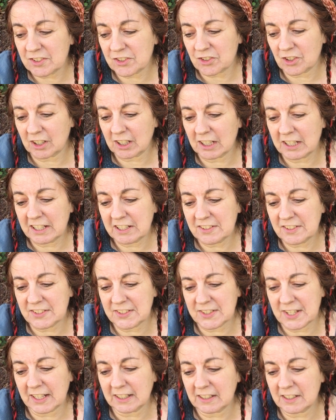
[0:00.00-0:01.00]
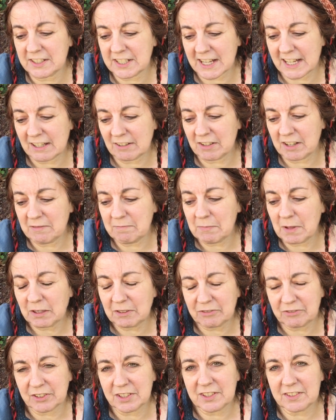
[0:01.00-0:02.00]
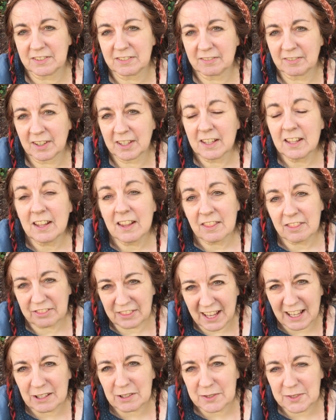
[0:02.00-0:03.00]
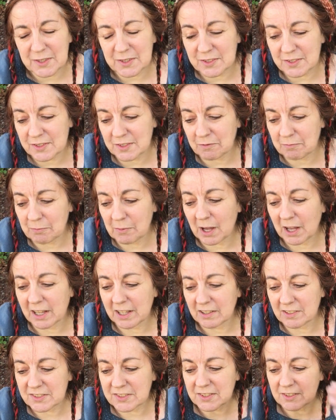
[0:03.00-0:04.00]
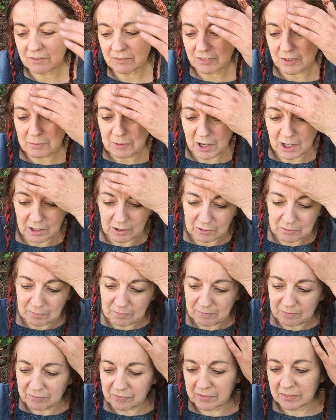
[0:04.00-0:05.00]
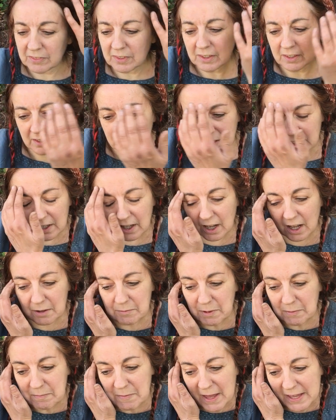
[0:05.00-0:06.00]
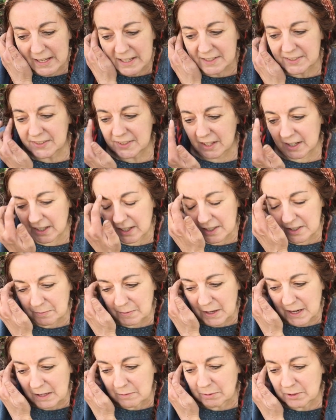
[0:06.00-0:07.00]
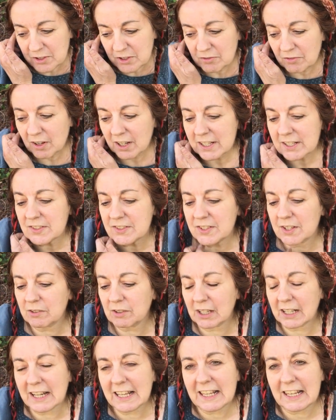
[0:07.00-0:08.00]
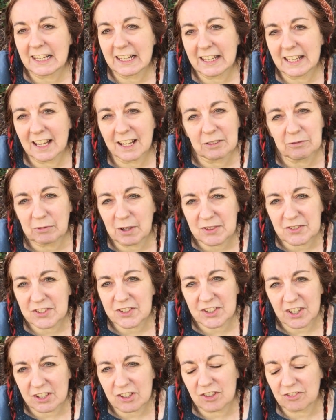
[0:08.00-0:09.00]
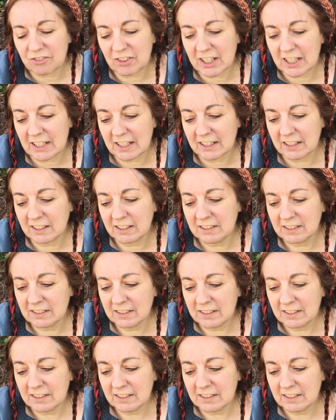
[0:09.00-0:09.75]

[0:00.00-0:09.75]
struggling to settle down in Milford, thousands of miles from home. I'm amazed that he's been able to write so clearly and with such feeling.